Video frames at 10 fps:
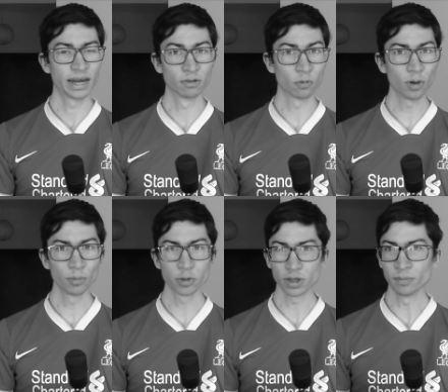And
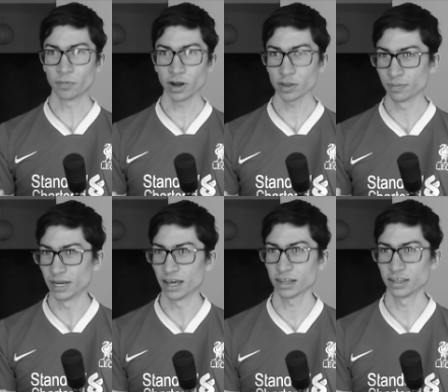Wolves impressed
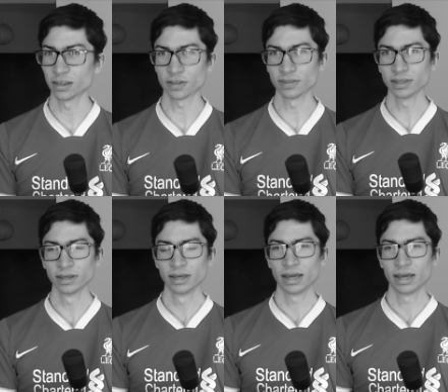me last season,